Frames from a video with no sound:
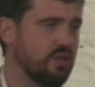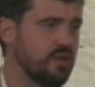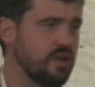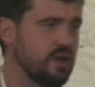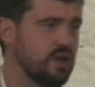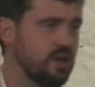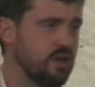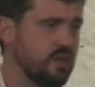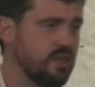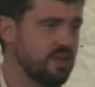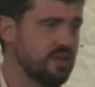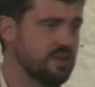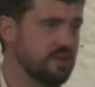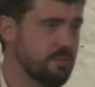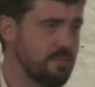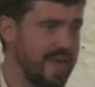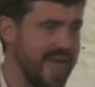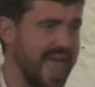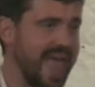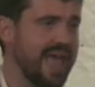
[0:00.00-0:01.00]
then that
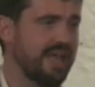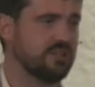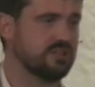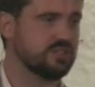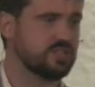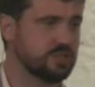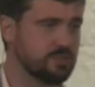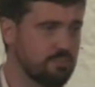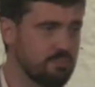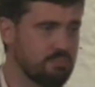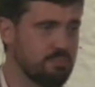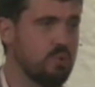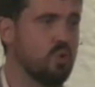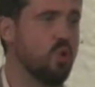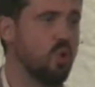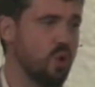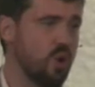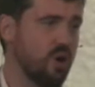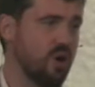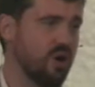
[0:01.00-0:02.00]
demands
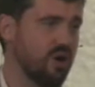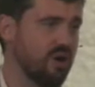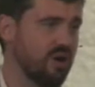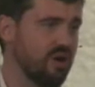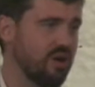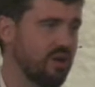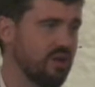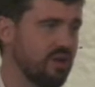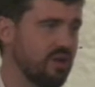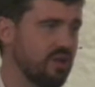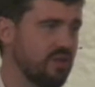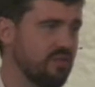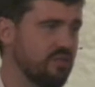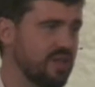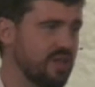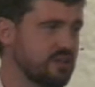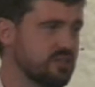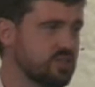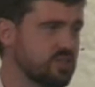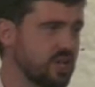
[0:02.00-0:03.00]
more
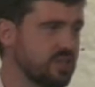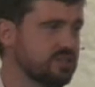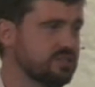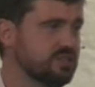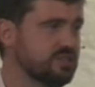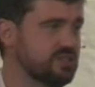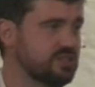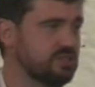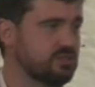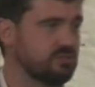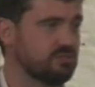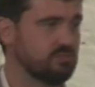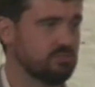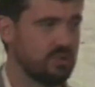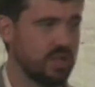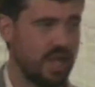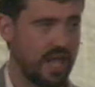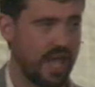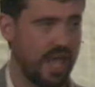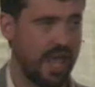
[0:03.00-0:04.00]
than just
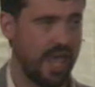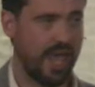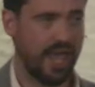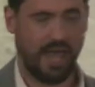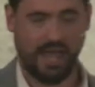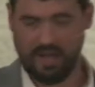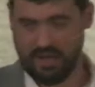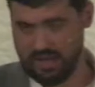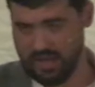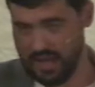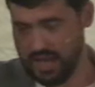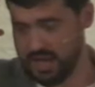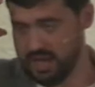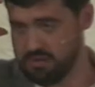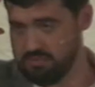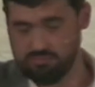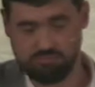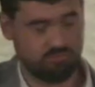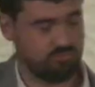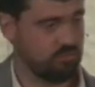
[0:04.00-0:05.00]

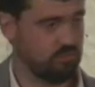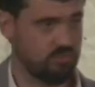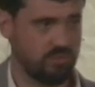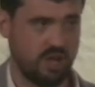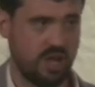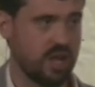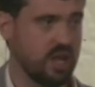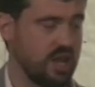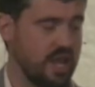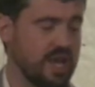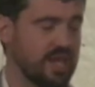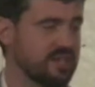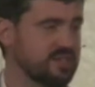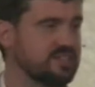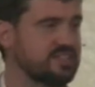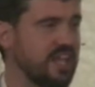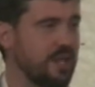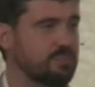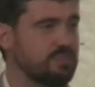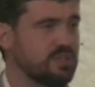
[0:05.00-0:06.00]
a, an
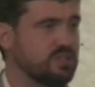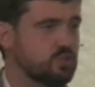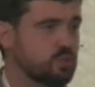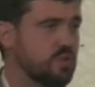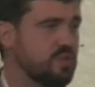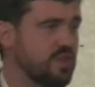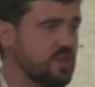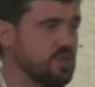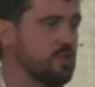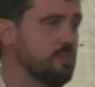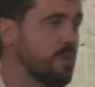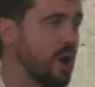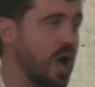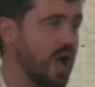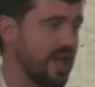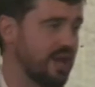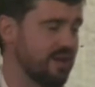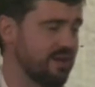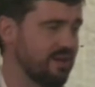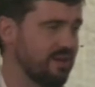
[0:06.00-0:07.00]
acceptance within your
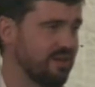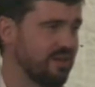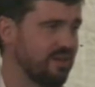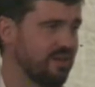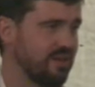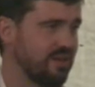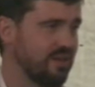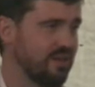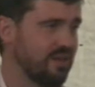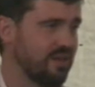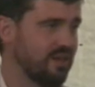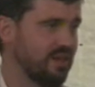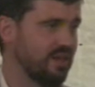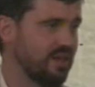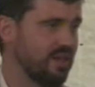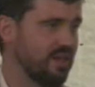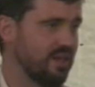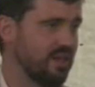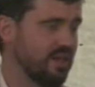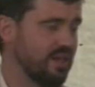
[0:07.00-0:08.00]
mind.
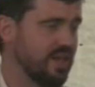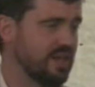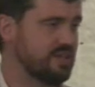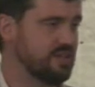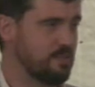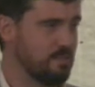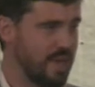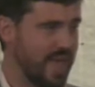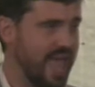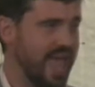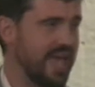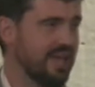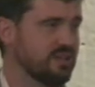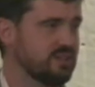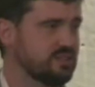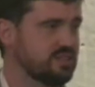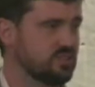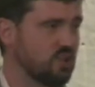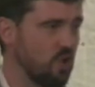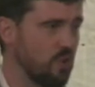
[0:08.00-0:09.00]
It
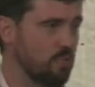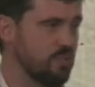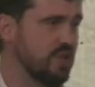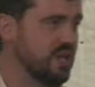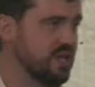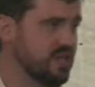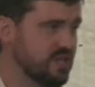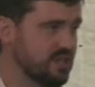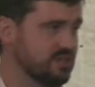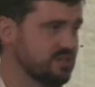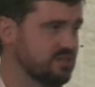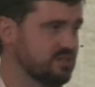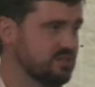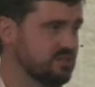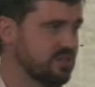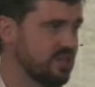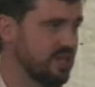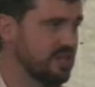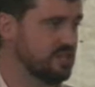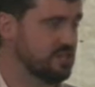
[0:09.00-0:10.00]
demands
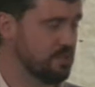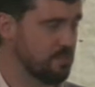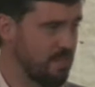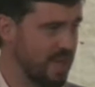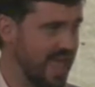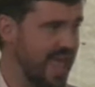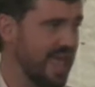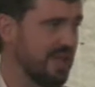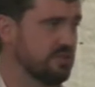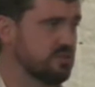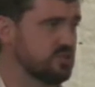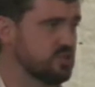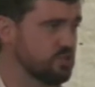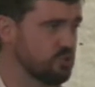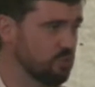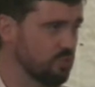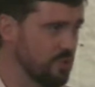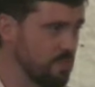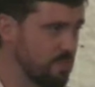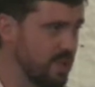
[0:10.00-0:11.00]
obedience, it demands
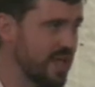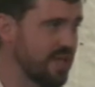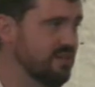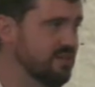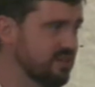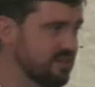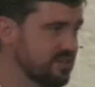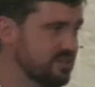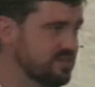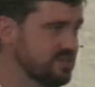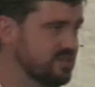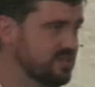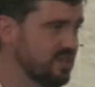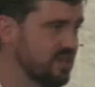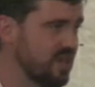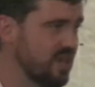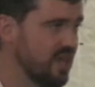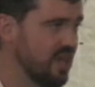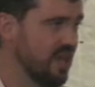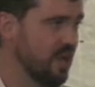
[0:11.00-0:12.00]
repentance.
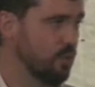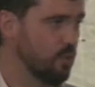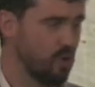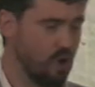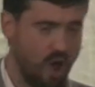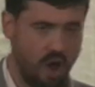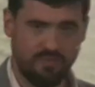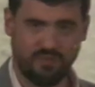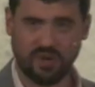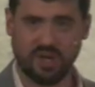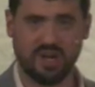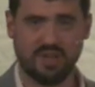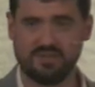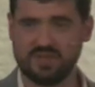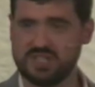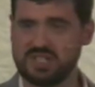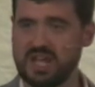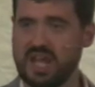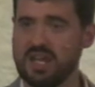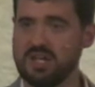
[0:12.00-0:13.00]
And we're offering an
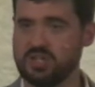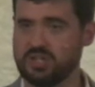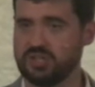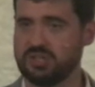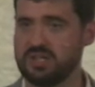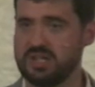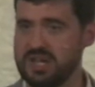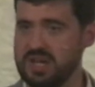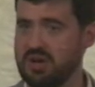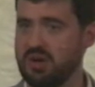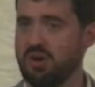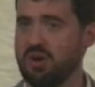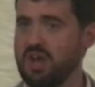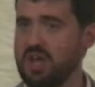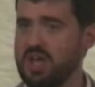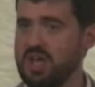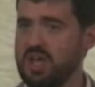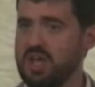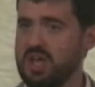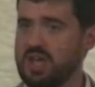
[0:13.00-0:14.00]
invitation here
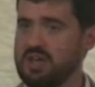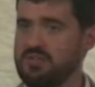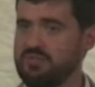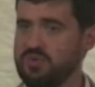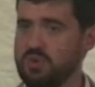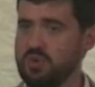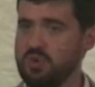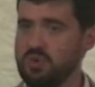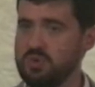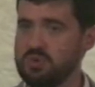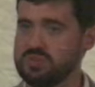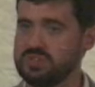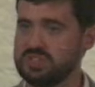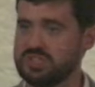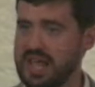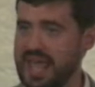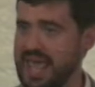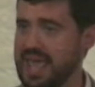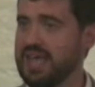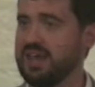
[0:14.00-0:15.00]
if you
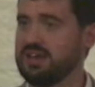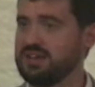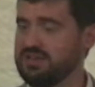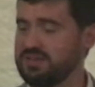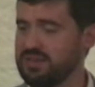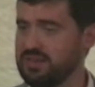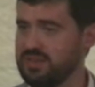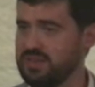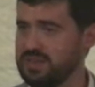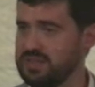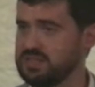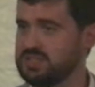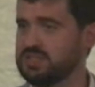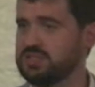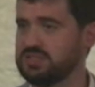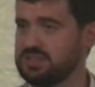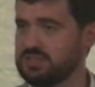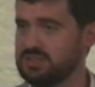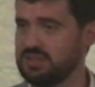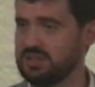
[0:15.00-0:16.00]
stand
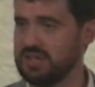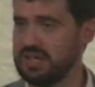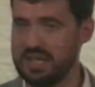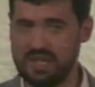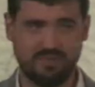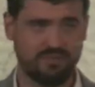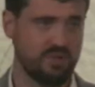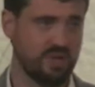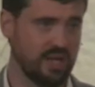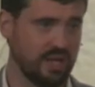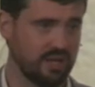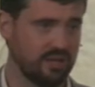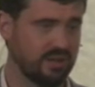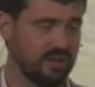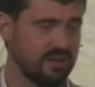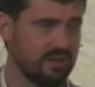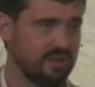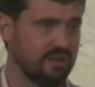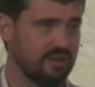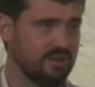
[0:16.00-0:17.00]
this evening
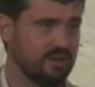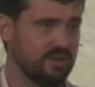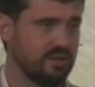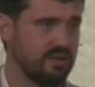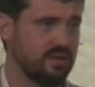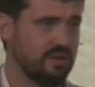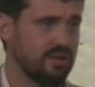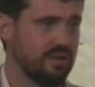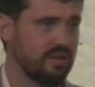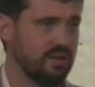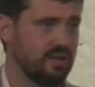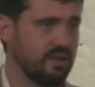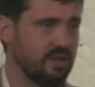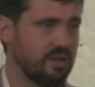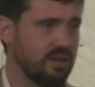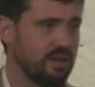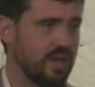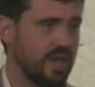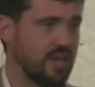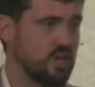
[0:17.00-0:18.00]

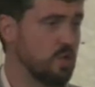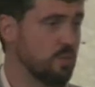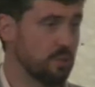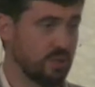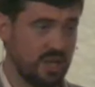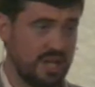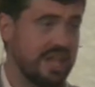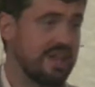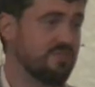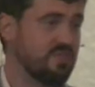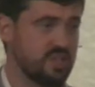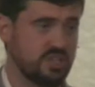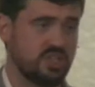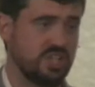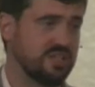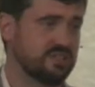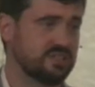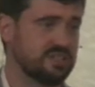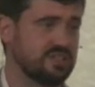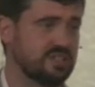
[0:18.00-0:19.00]
and you believe that
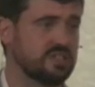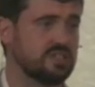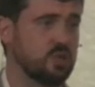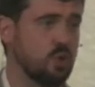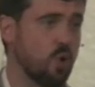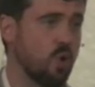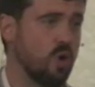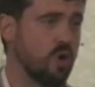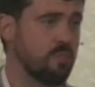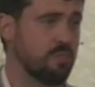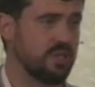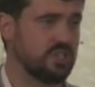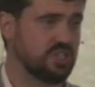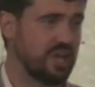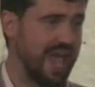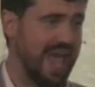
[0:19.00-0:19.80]
Jesus is Lord, but